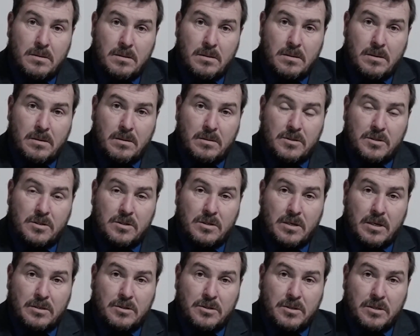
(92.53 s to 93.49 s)
a
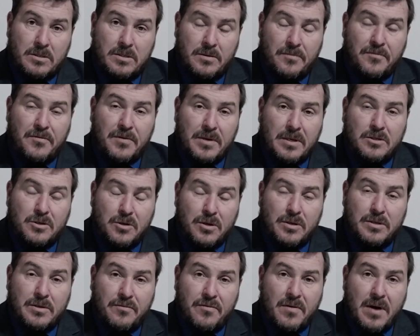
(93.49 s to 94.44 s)
certificate
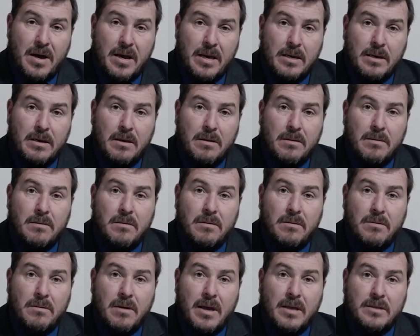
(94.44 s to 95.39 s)
certifying
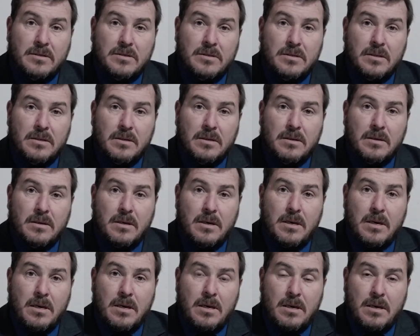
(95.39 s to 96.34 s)
that
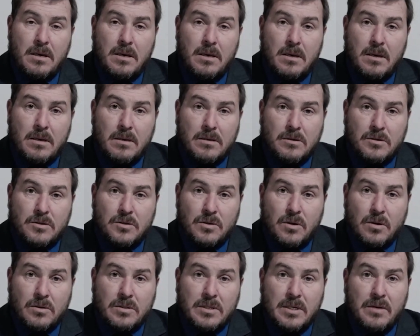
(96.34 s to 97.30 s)
he is
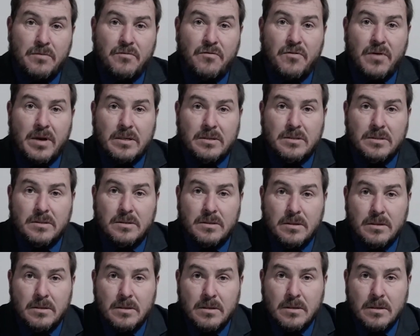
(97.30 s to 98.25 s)
not infected
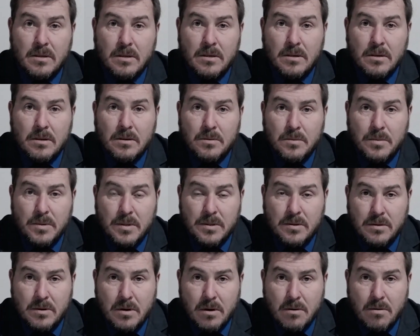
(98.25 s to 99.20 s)

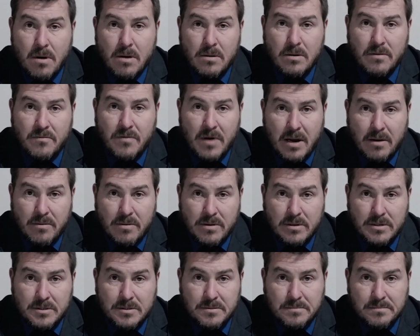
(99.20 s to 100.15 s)
with
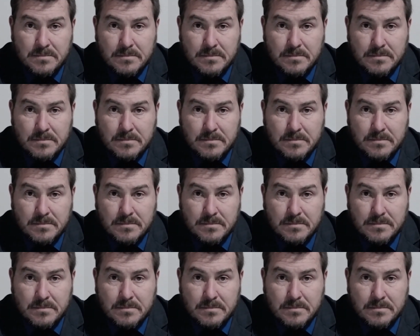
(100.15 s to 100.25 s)
coronavirus.